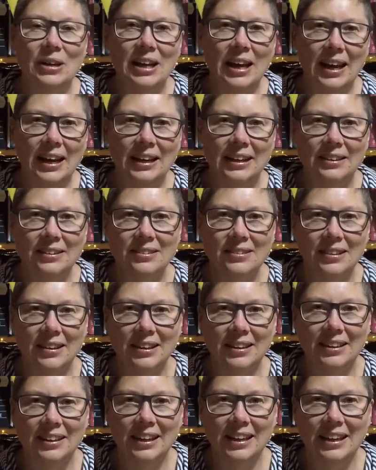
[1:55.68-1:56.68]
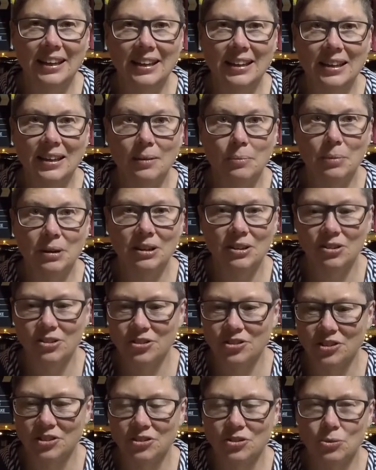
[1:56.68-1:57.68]
had the
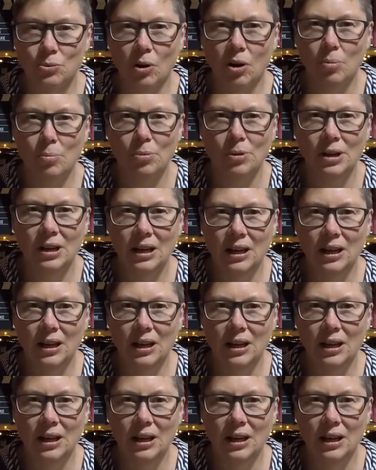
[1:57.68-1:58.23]
pincushion swap.